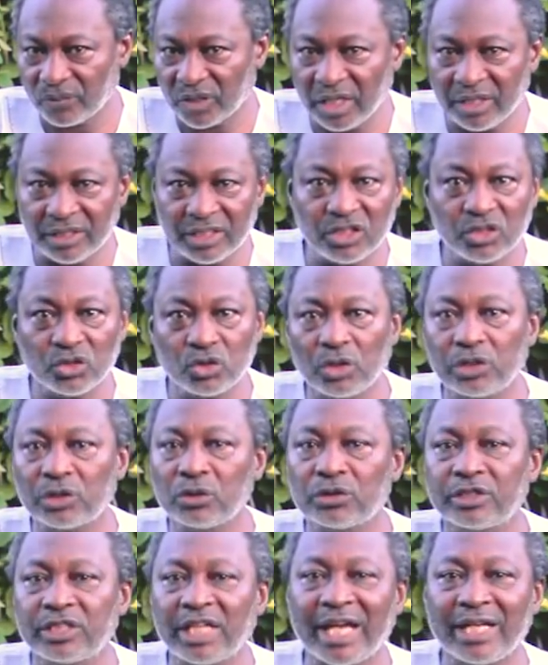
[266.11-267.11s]
and in
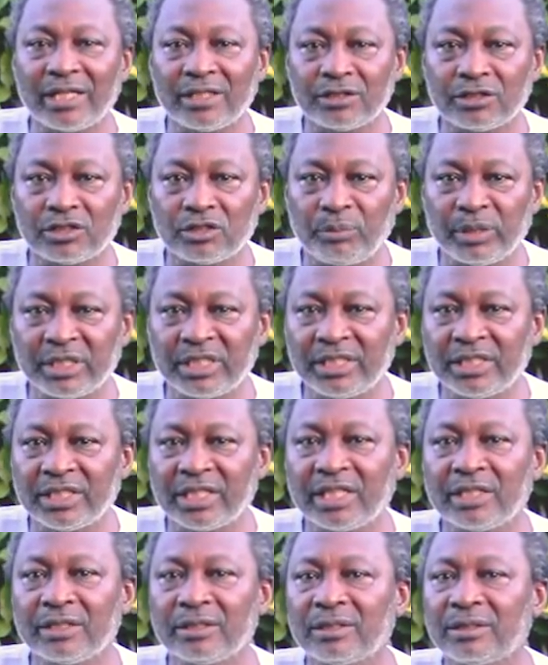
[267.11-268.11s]
total silence, but it
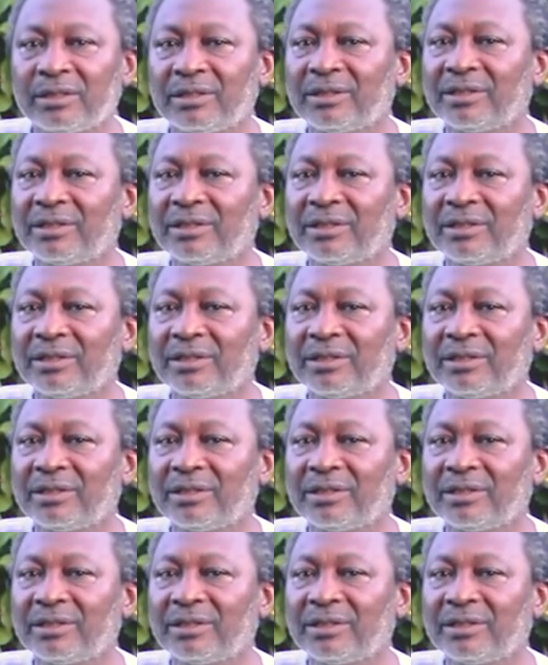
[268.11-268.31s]
can